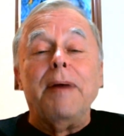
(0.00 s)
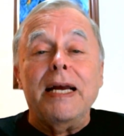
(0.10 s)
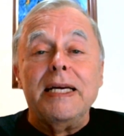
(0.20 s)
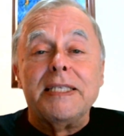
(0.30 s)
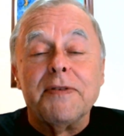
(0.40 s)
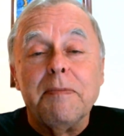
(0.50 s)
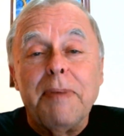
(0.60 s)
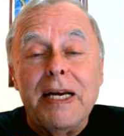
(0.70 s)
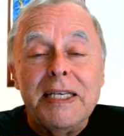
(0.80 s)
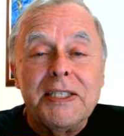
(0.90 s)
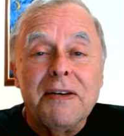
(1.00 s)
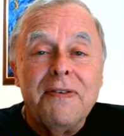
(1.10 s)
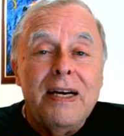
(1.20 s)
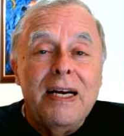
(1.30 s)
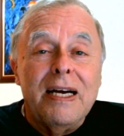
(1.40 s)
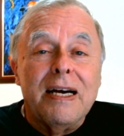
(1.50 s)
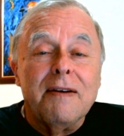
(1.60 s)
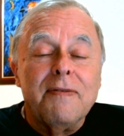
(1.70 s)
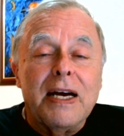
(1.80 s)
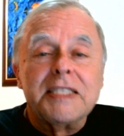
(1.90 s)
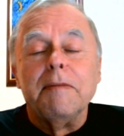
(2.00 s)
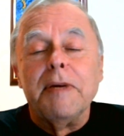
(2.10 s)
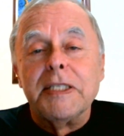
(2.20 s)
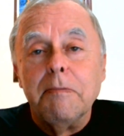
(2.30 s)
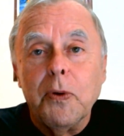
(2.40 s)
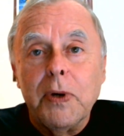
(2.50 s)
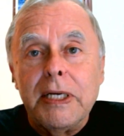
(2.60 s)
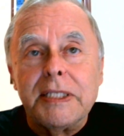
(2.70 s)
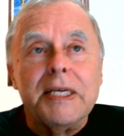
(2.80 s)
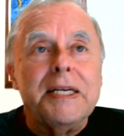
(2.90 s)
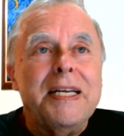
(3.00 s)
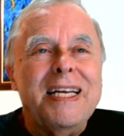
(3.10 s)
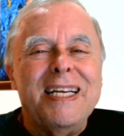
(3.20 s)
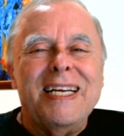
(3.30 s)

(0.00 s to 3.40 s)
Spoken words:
page after page of exclamation points and